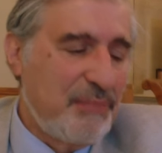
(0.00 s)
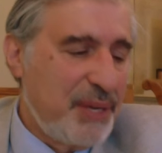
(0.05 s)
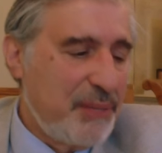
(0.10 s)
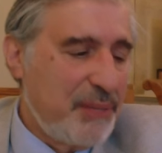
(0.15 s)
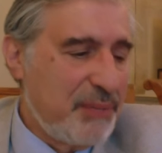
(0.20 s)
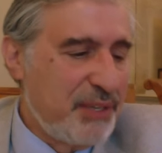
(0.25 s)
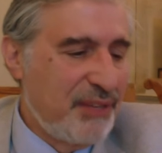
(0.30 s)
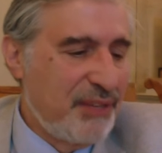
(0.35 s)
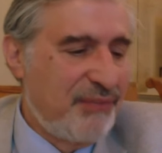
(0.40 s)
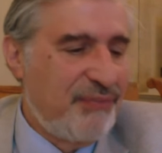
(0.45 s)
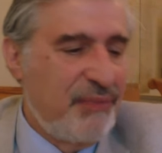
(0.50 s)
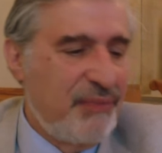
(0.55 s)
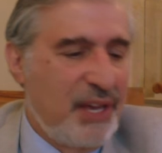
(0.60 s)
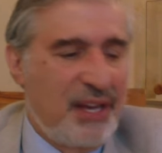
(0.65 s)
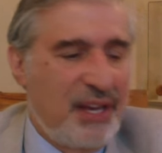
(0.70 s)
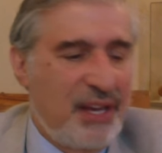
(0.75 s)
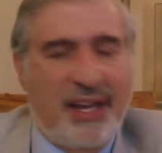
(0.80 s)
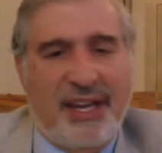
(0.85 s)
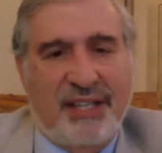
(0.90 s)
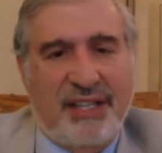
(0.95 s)
people have
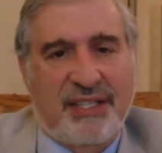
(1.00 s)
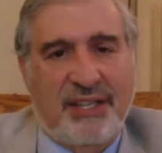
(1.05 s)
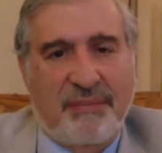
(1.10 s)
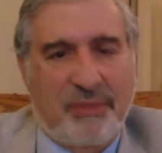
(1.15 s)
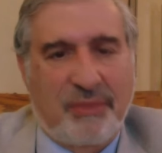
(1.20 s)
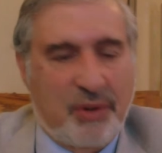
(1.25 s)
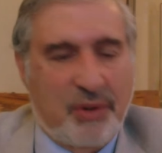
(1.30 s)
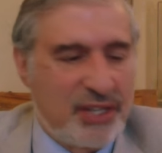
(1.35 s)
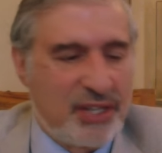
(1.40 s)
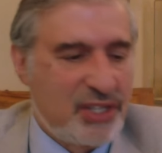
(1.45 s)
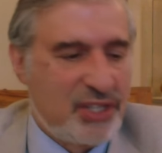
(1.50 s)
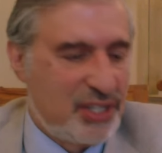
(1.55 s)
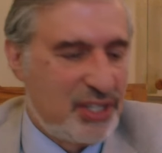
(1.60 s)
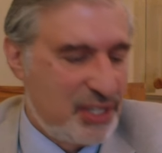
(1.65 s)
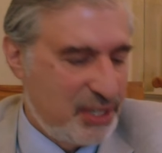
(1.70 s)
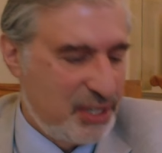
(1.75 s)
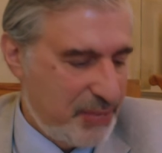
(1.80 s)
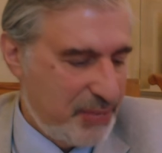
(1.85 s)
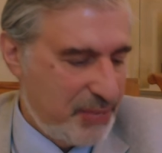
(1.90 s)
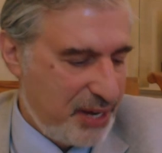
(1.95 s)
asked some
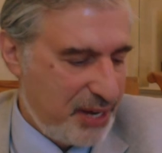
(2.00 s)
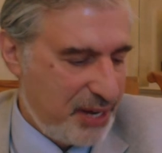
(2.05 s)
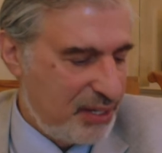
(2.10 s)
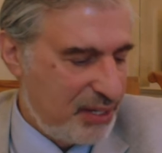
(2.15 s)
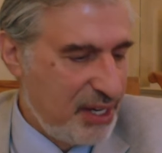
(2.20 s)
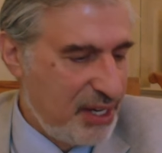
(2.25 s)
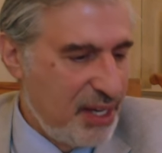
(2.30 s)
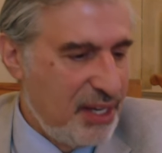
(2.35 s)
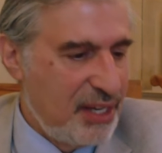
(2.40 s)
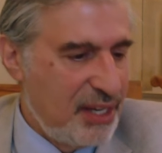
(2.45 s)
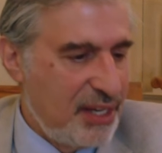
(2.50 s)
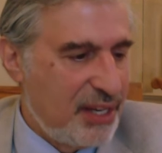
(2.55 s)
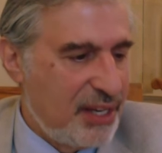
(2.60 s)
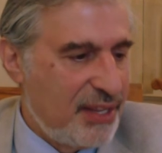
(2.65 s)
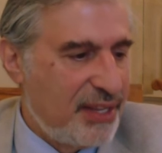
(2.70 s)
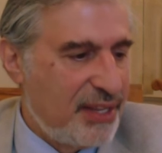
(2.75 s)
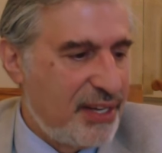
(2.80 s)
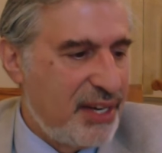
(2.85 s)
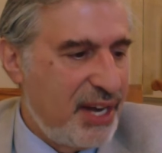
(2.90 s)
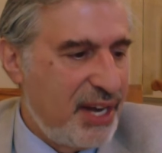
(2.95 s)
questions about
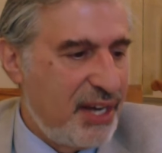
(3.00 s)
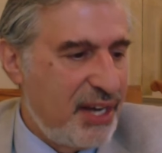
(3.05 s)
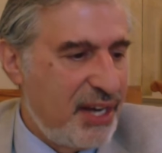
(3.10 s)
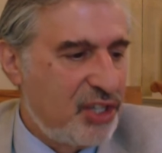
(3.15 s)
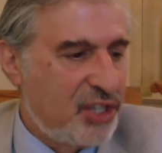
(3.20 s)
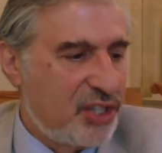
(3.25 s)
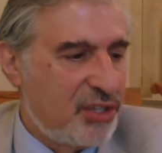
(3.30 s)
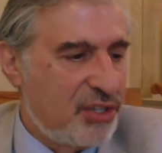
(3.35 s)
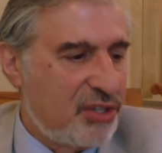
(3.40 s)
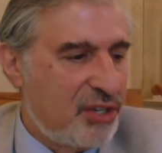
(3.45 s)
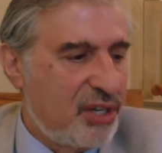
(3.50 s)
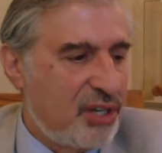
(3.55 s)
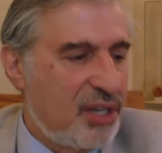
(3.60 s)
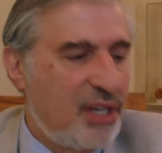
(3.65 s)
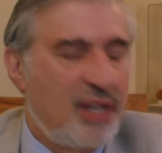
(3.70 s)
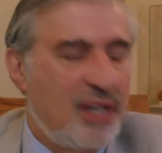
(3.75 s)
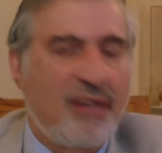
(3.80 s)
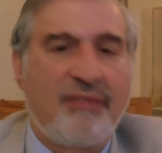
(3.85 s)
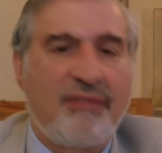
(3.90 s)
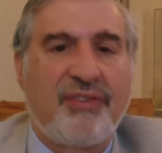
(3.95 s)
the nature
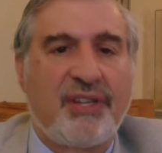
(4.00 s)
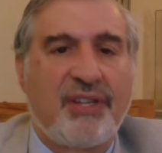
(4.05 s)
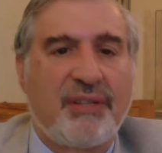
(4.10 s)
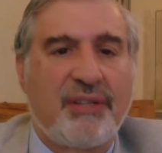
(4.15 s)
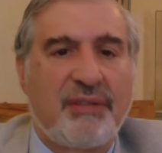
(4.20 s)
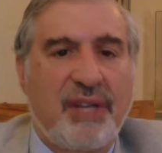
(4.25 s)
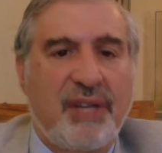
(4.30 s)
of